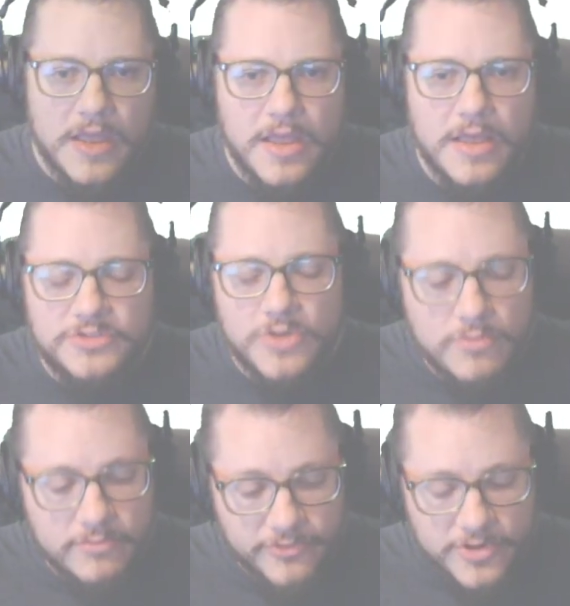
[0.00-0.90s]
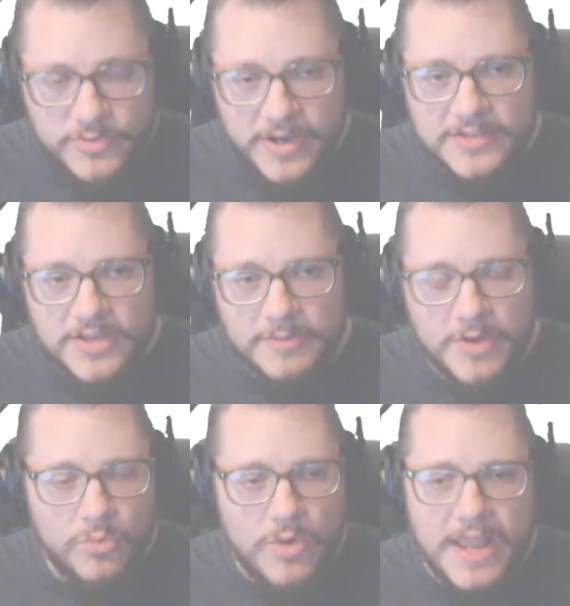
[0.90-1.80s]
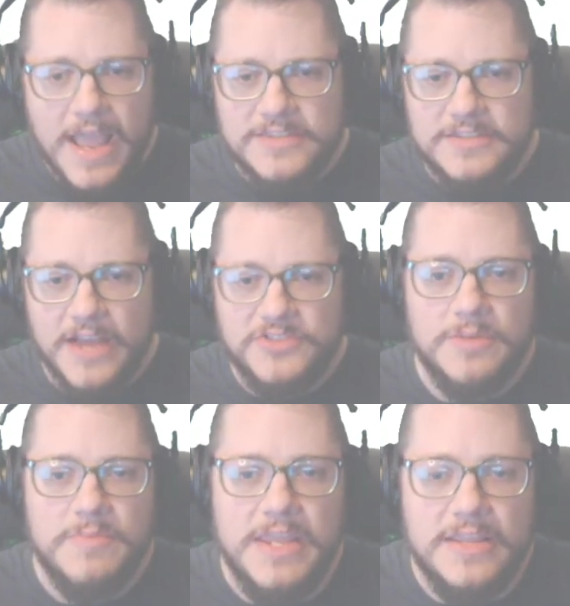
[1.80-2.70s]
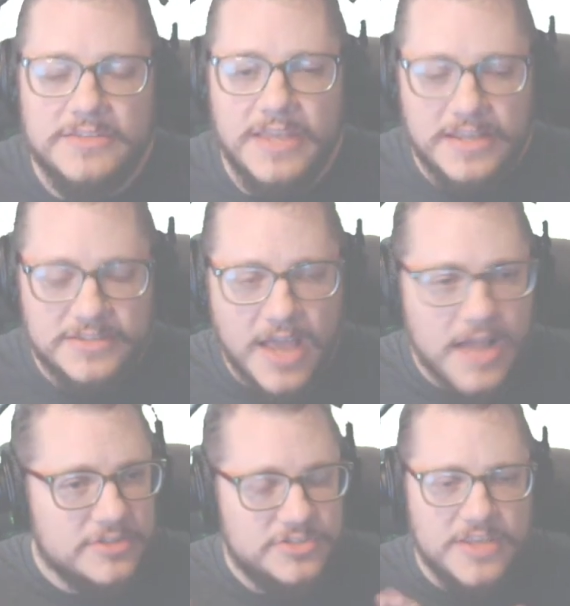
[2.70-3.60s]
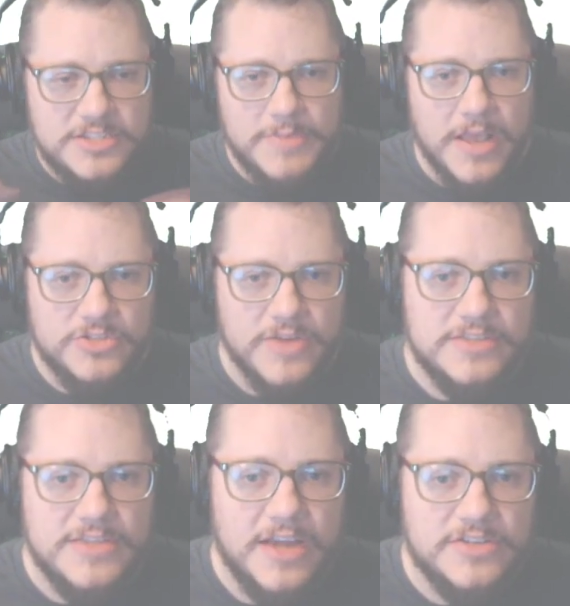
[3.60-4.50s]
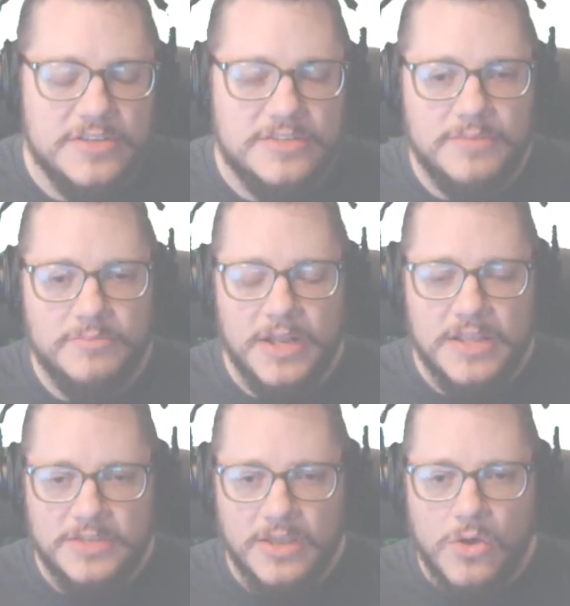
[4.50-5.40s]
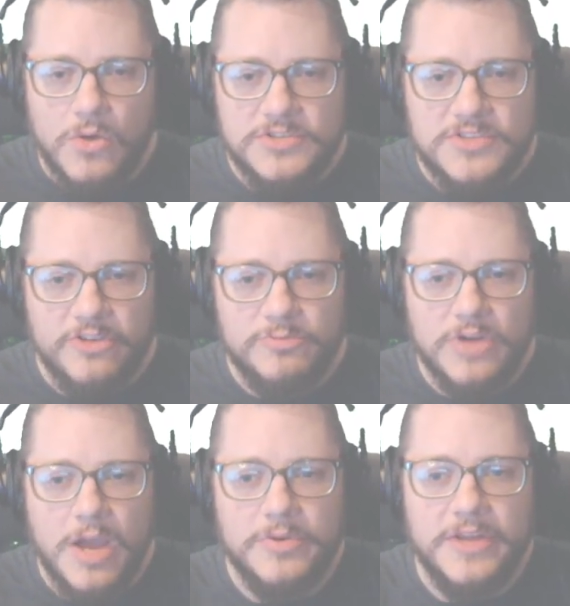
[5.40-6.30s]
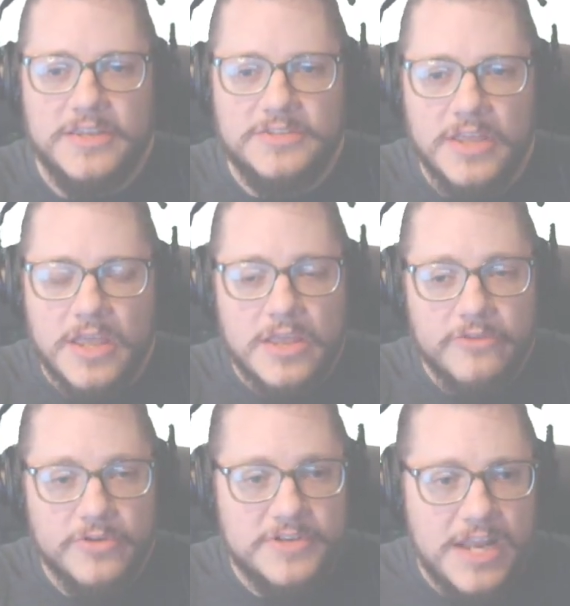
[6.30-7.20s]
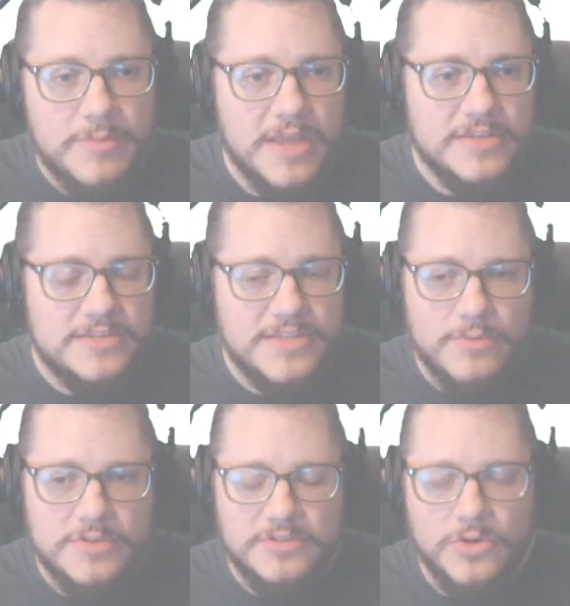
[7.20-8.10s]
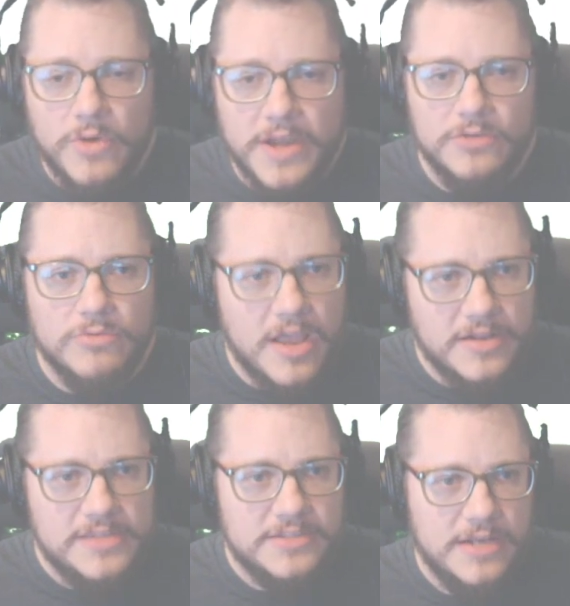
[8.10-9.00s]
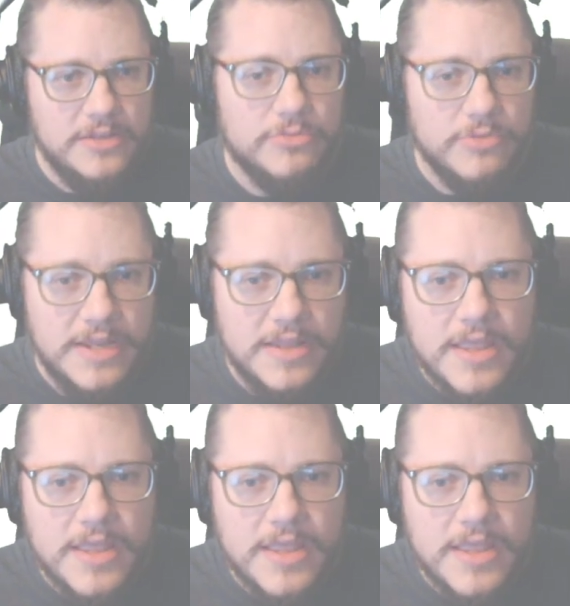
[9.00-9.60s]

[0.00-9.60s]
So first we got to talk about what ACID actually means. And it's not just about transactions, but it's a whole set of properties for databases that was coined around 1983.